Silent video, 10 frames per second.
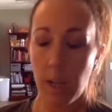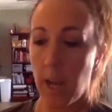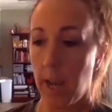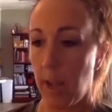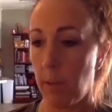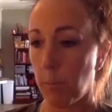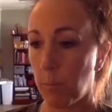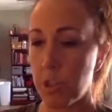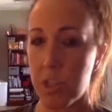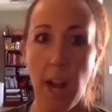
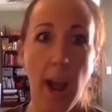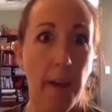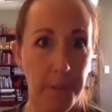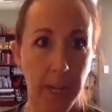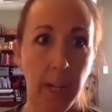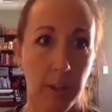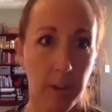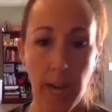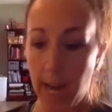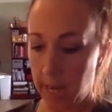We're just going to have to get
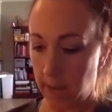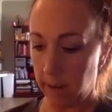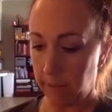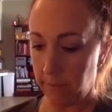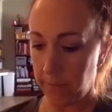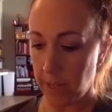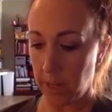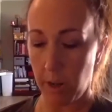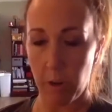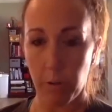creative. You
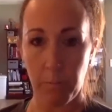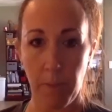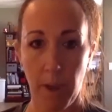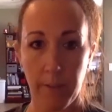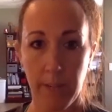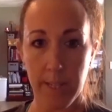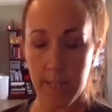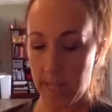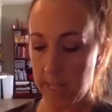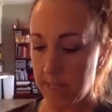know,
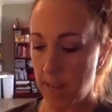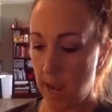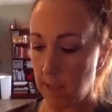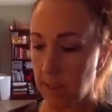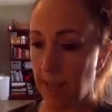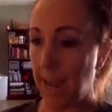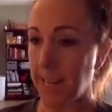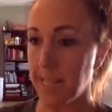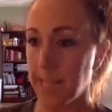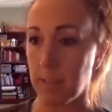obviously it's not the
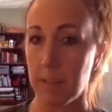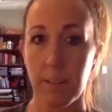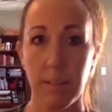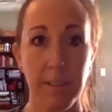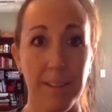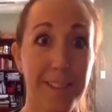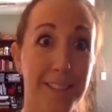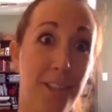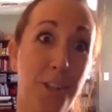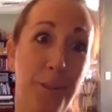ideal
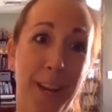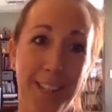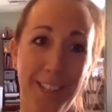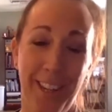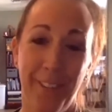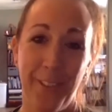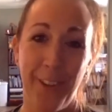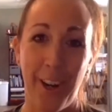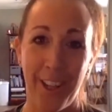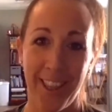situation for
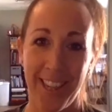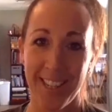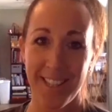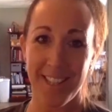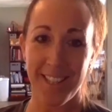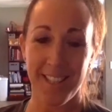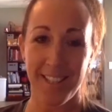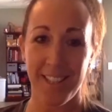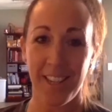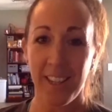all of
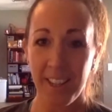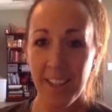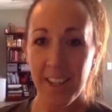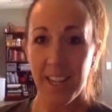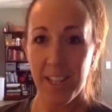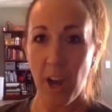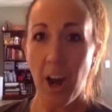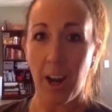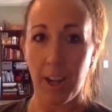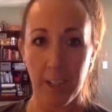this. It's
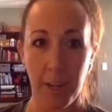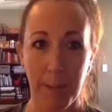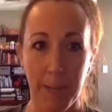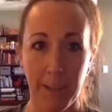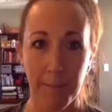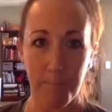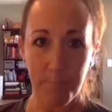hard. I mean,